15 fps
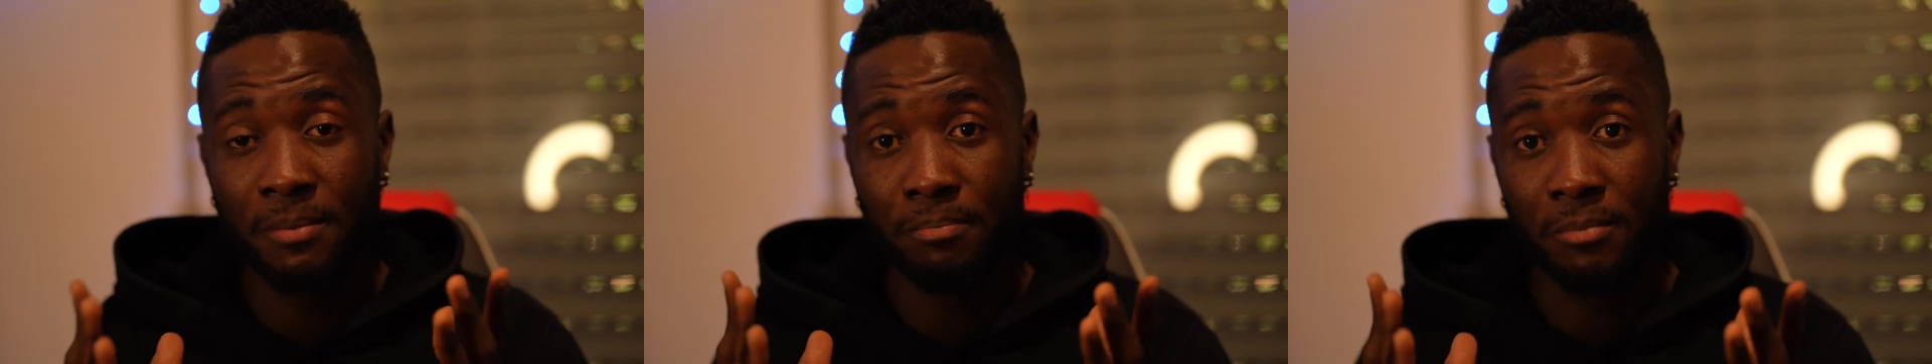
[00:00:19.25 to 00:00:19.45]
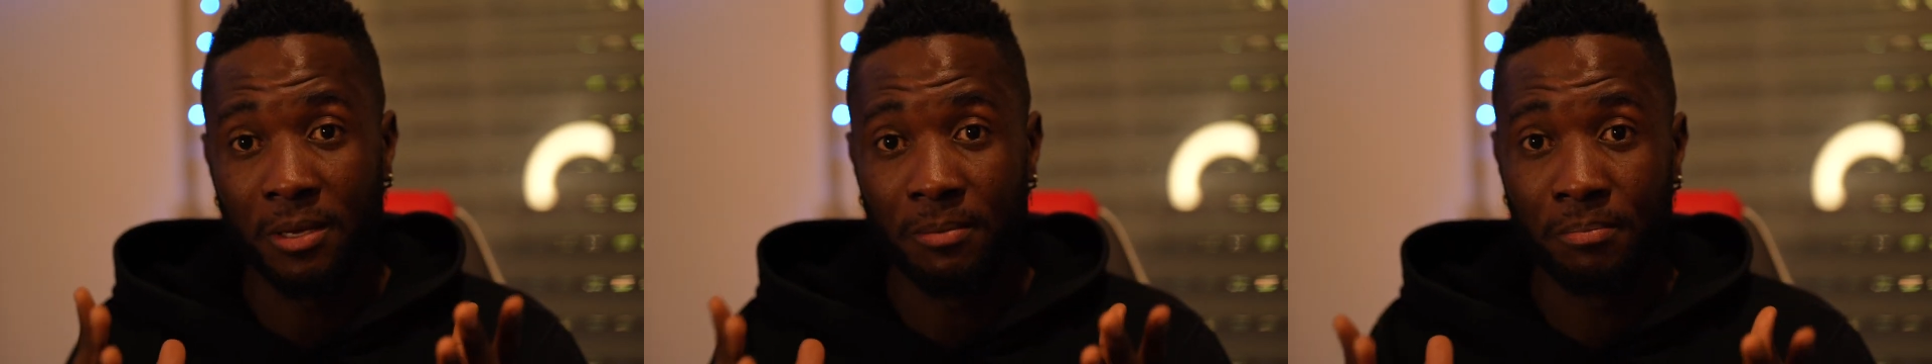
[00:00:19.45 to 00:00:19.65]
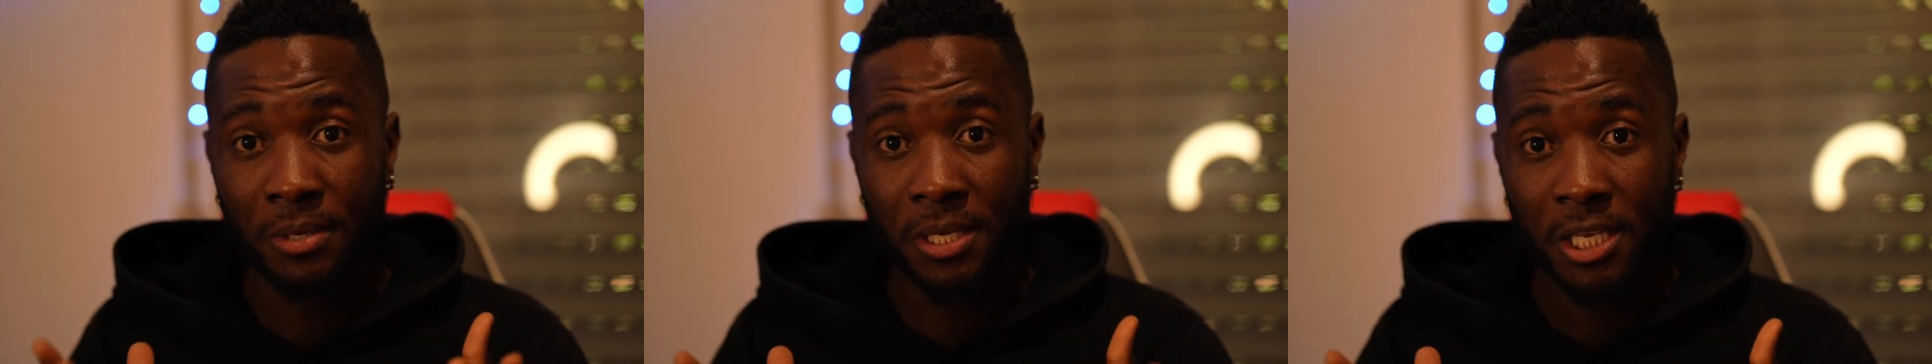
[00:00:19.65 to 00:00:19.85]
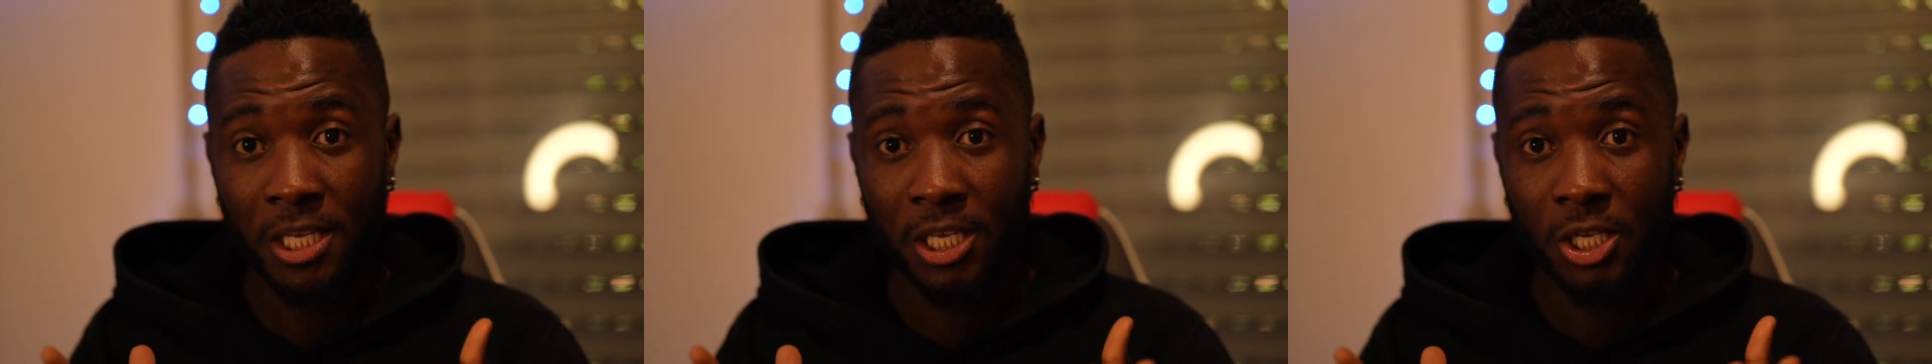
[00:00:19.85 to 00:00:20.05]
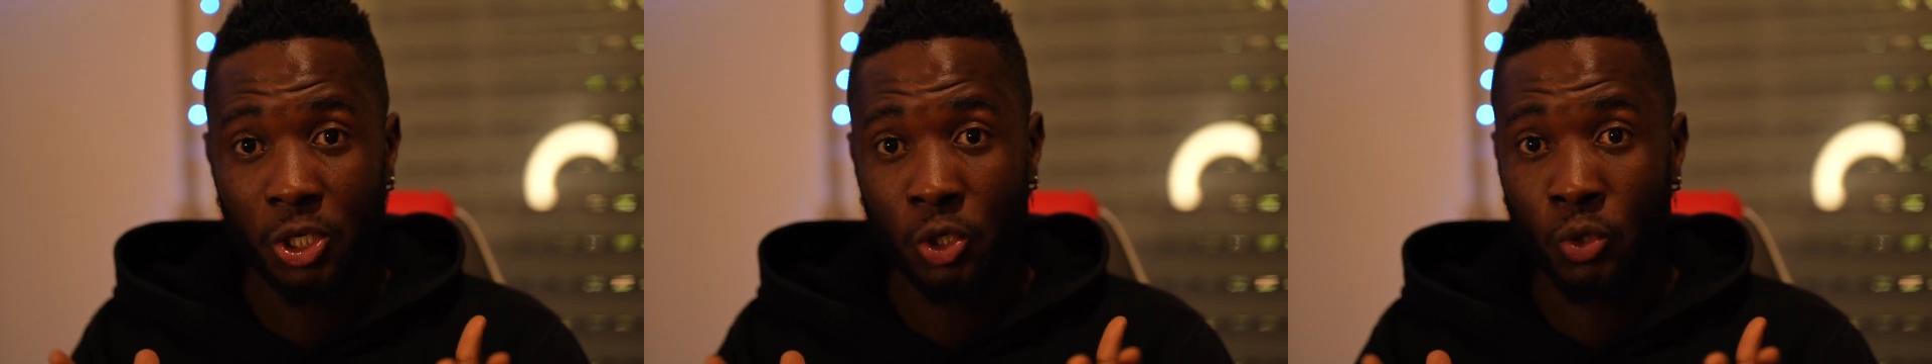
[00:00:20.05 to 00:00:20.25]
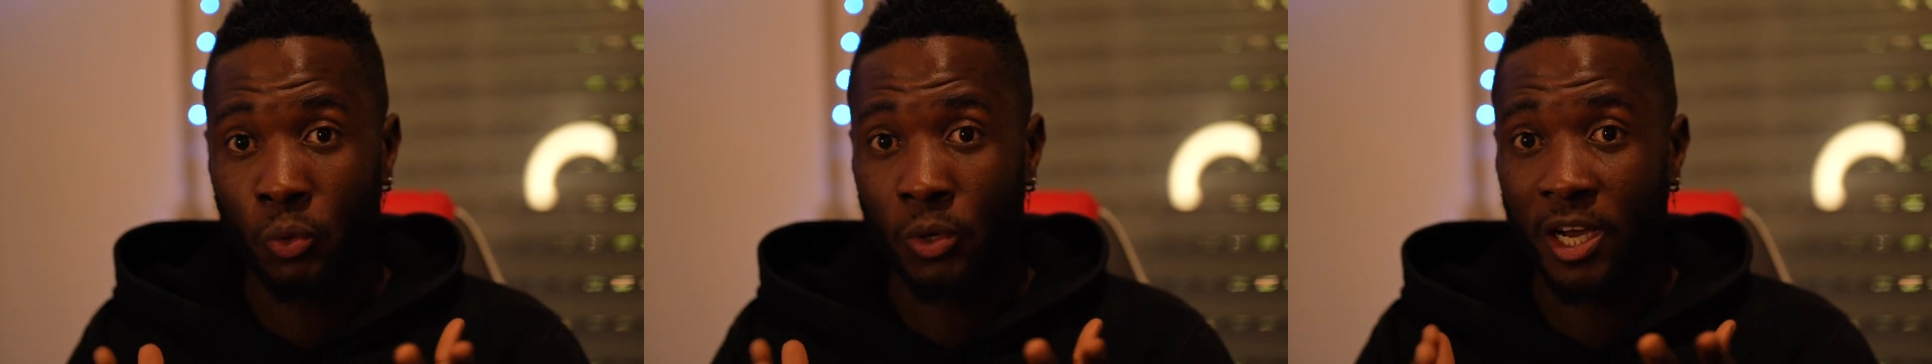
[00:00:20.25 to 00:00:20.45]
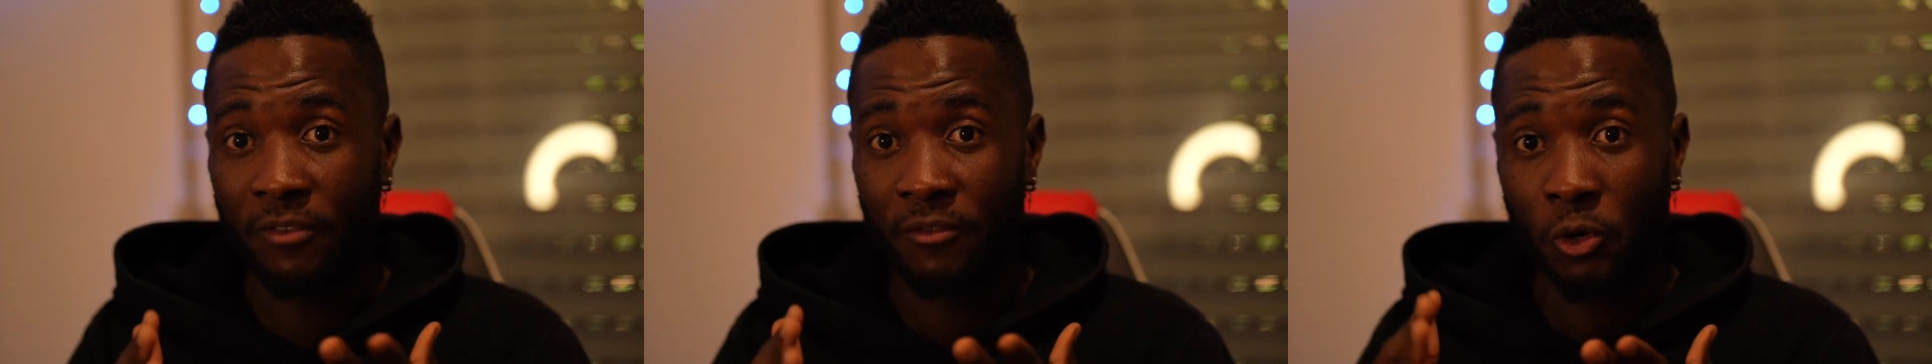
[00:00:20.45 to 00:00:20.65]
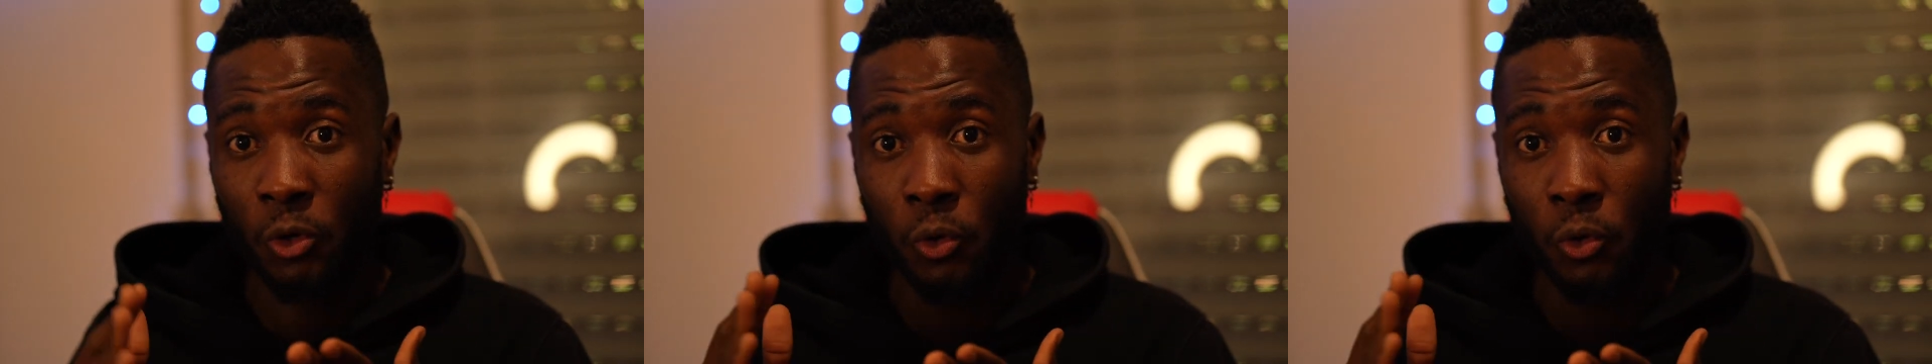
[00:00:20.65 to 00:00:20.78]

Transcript: Maybe you have your